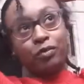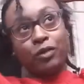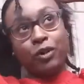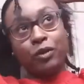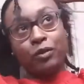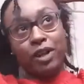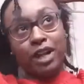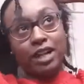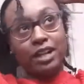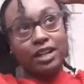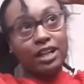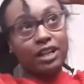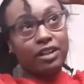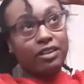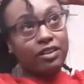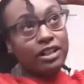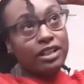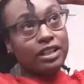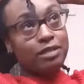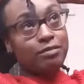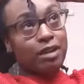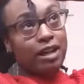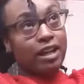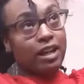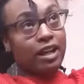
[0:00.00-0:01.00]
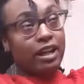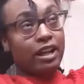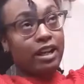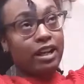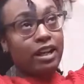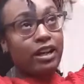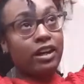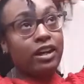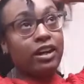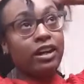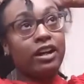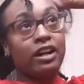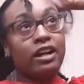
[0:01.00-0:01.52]
When I did grease my
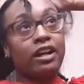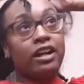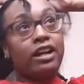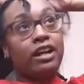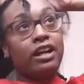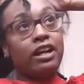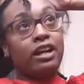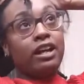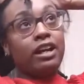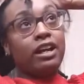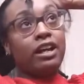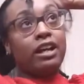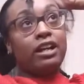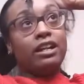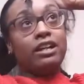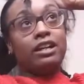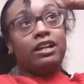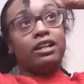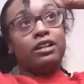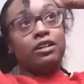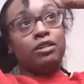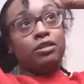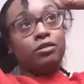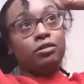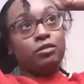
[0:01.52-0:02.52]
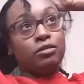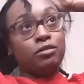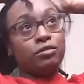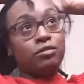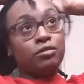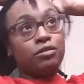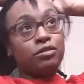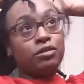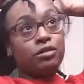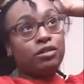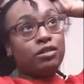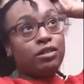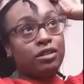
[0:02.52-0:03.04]
hair, I did
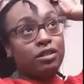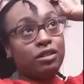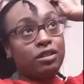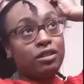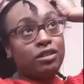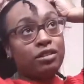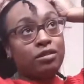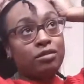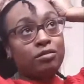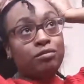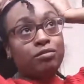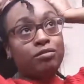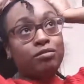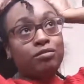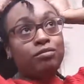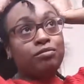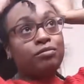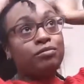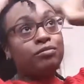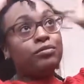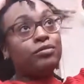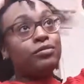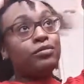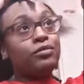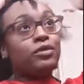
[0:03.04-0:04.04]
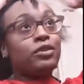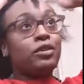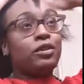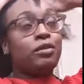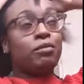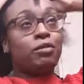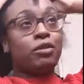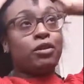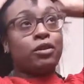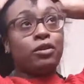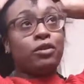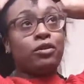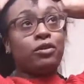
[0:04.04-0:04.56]
use a
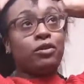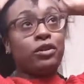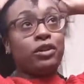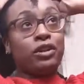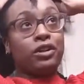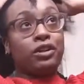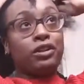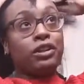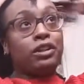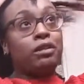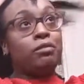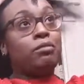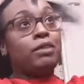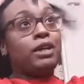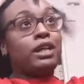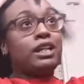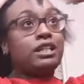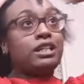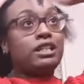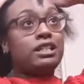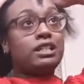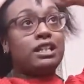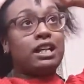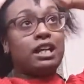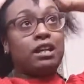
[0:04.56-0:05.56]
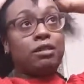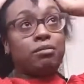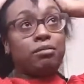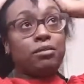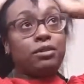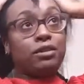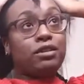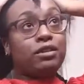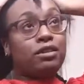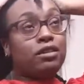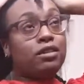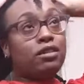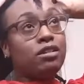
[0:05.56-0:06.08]
more oily based type
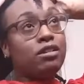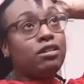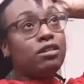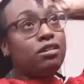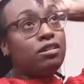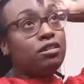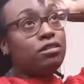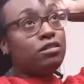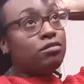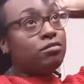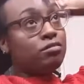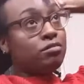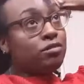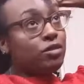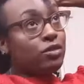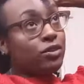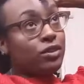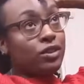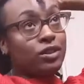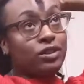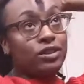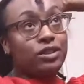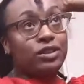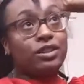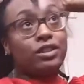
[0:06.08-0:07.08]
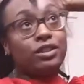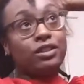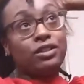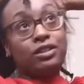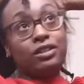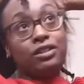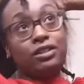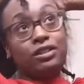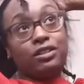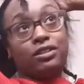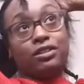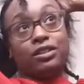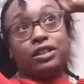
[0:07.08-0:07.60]
of oil to
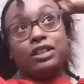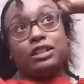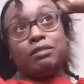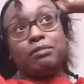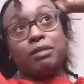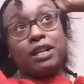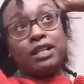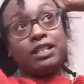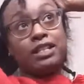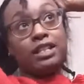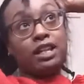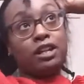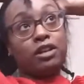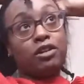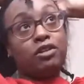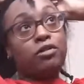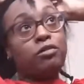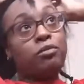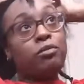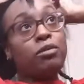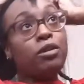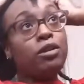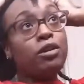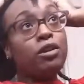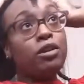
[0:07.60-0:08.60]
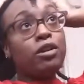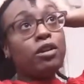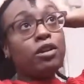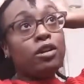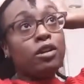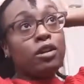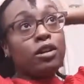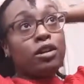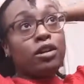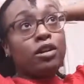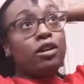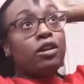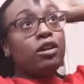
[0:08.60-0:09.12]
grease my scalp.
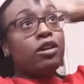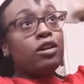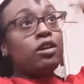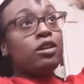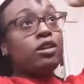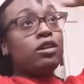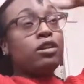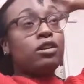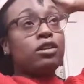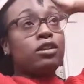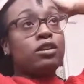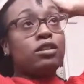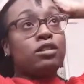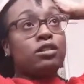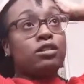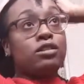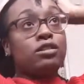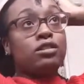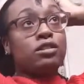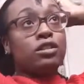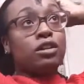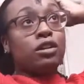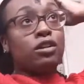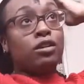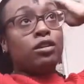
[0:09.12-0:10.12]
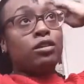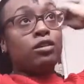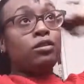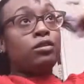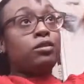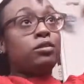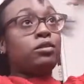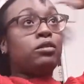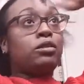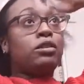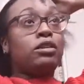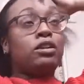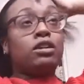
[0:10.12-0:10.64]

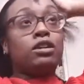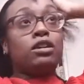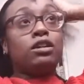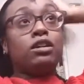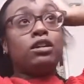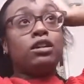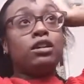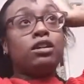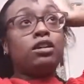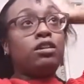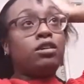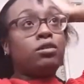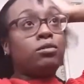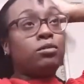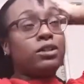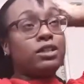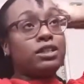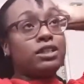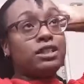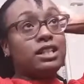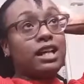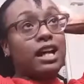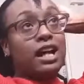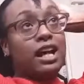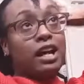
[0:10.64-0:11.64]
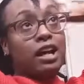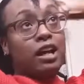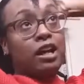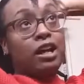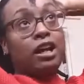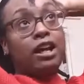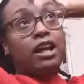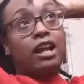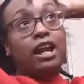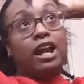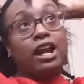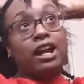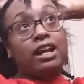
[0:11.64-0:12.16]
So on one
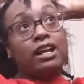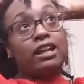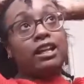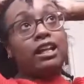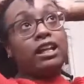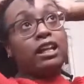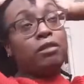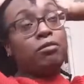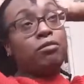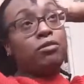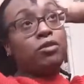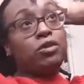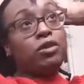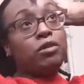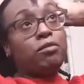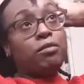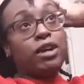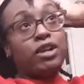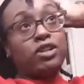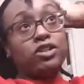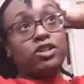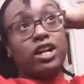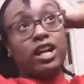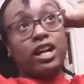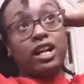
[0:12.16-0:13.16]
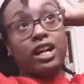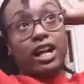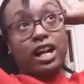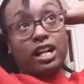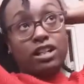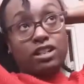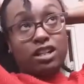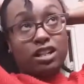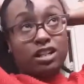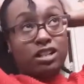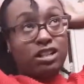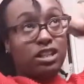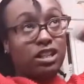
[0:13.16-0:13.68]
side, I had to keep gluing my track
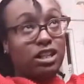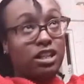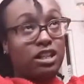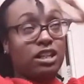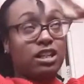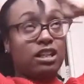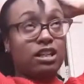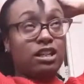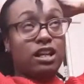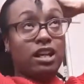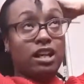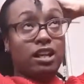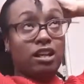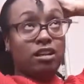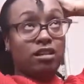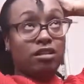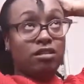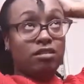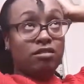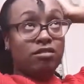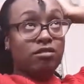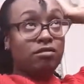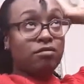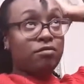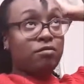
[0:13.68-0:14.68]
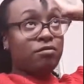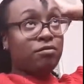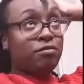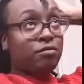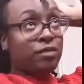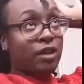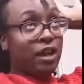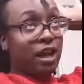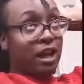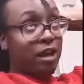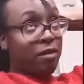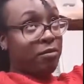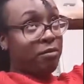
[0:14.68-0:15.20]
as y'all seen in that
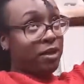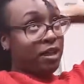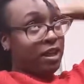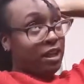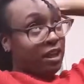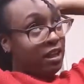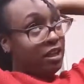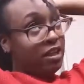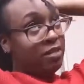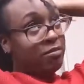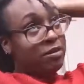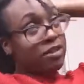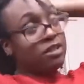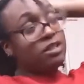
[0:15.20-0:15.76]
hot pink